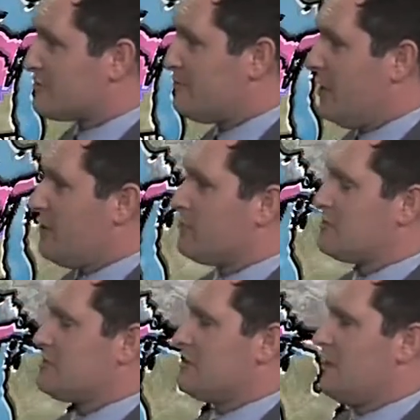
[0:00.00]
but we'll
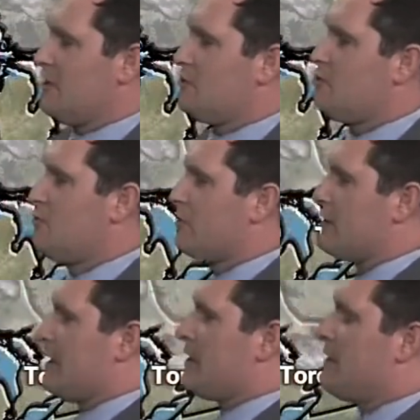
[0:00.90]
see a lot cooler
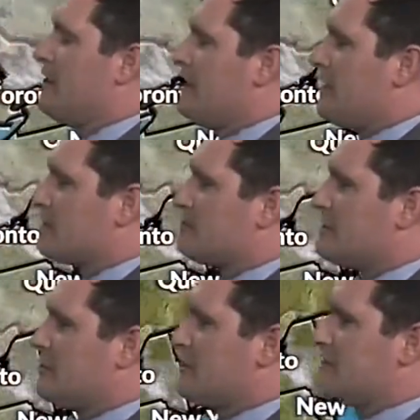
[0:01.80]
air as we
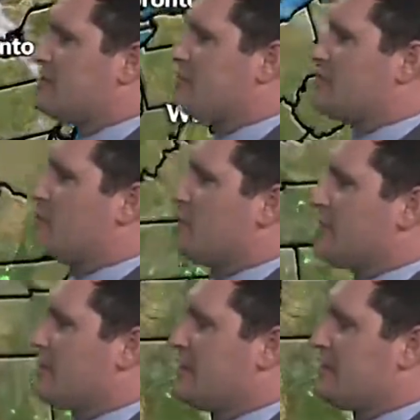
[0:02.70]
go into the
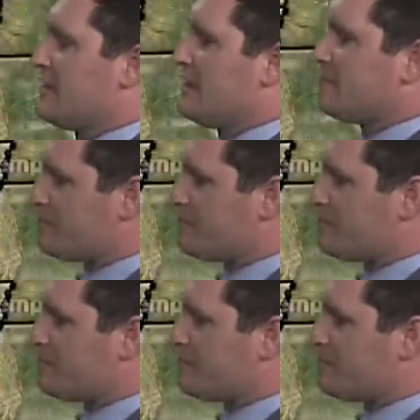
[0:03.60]
weekend. Again,